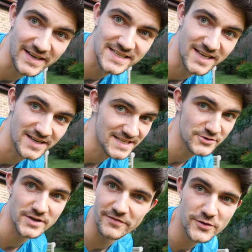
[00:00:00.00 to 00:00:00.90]
of exercise,
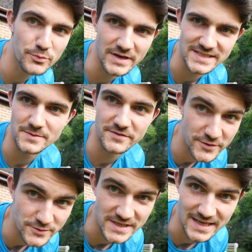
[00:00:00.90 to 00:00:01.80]
literally a few press-ups, a
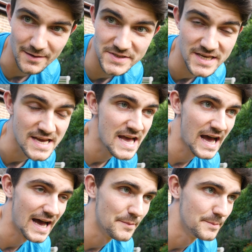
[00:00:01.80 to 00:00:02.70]
few sit-ups,
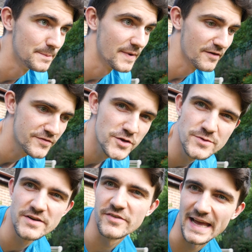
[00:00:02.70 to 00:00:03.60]
um, a
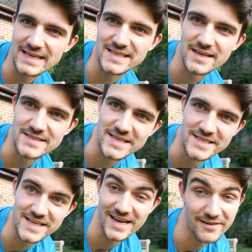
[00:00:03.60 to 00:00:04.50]
few different
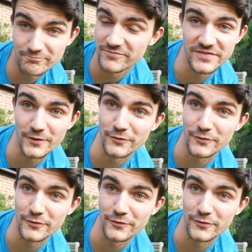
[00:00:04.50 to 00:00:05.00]
exercises. Uh, feel